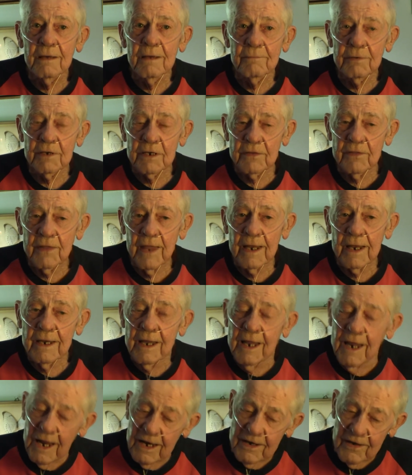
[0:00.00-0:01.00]
But other than that,
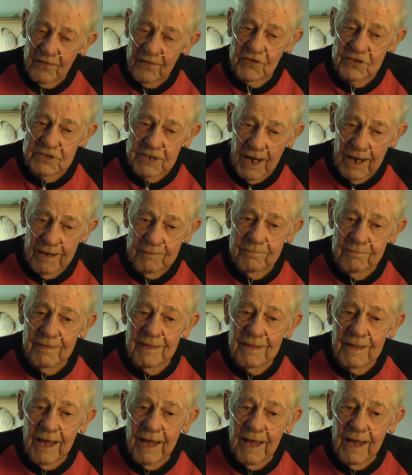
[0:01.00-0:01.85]
another time,